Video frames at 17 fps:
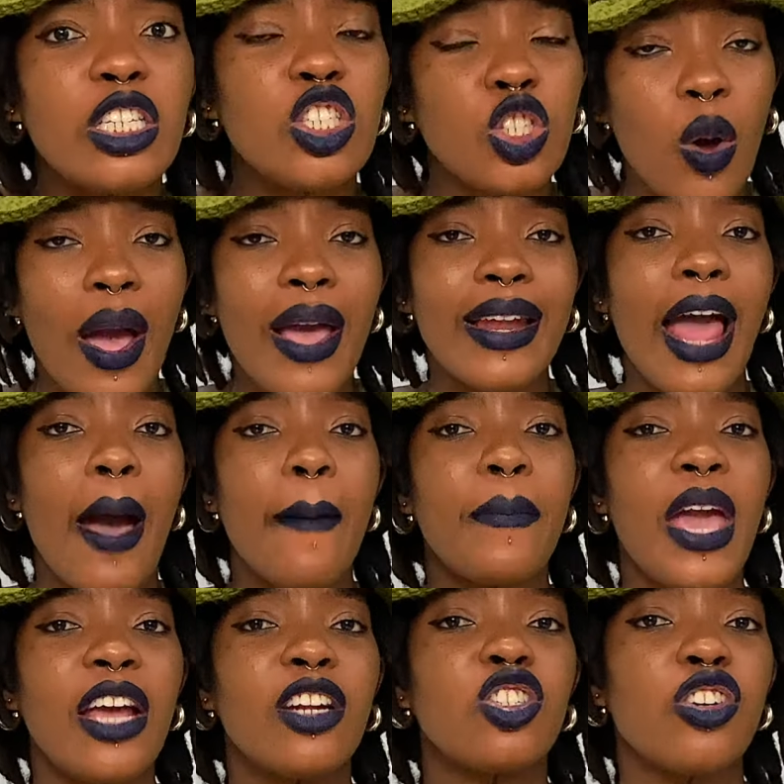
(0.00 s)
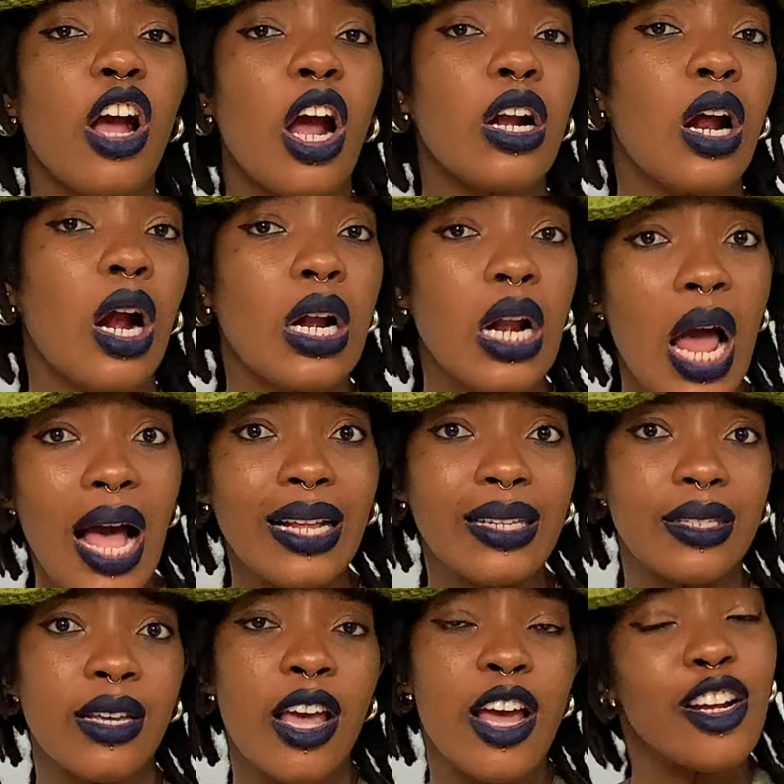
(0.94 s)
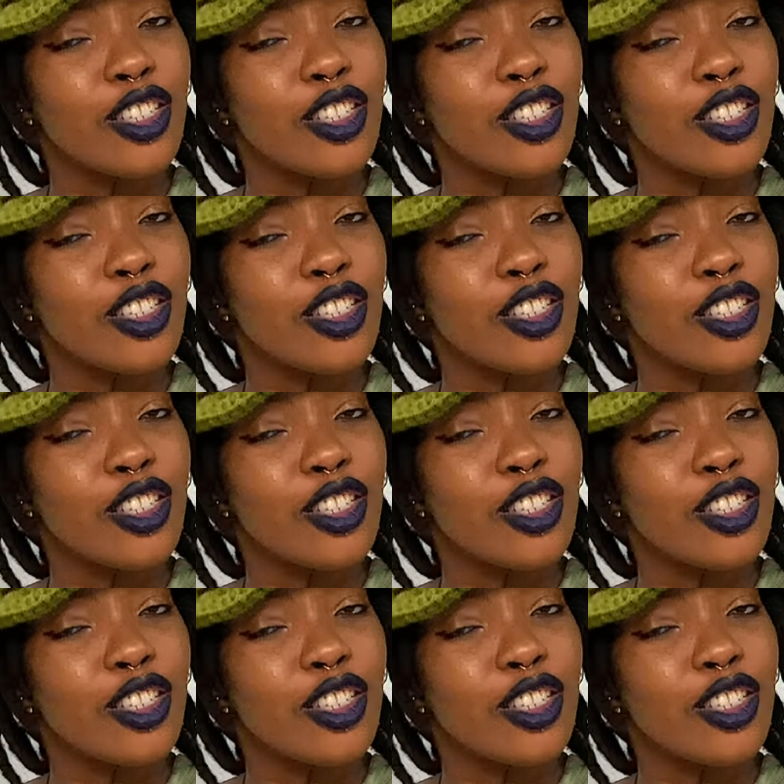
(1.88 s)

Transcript: to join that Patreon or not.